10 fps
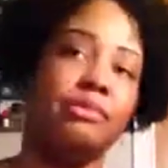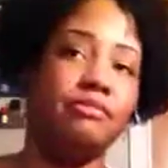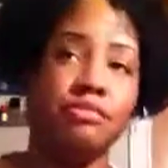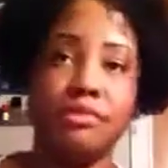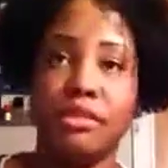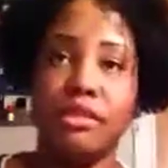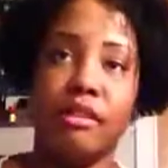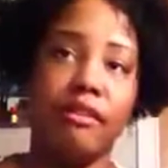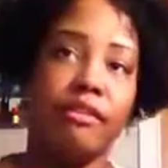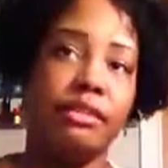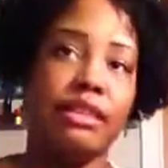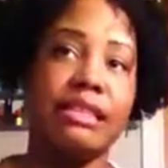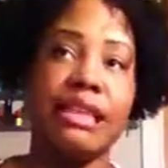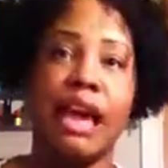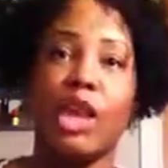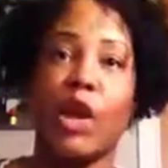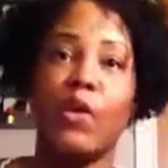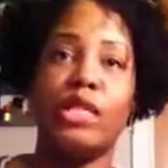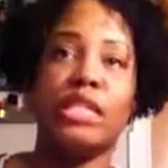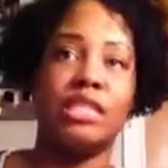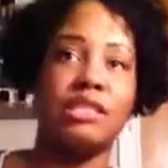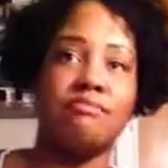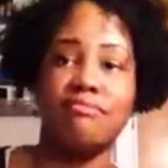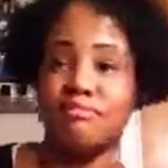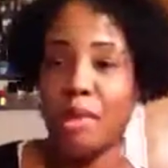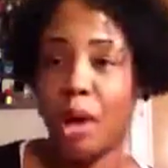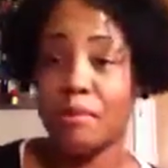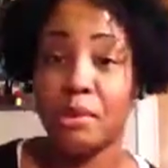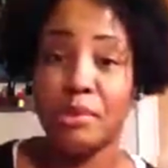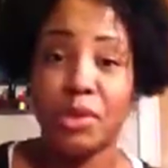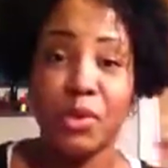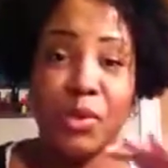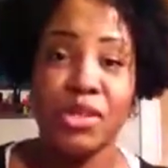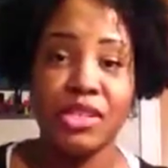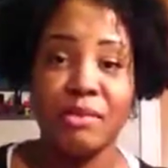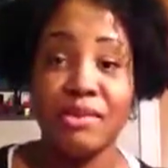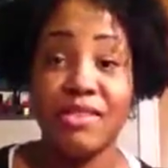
And, you know, and next thing I know, it just popped up on the doorstep.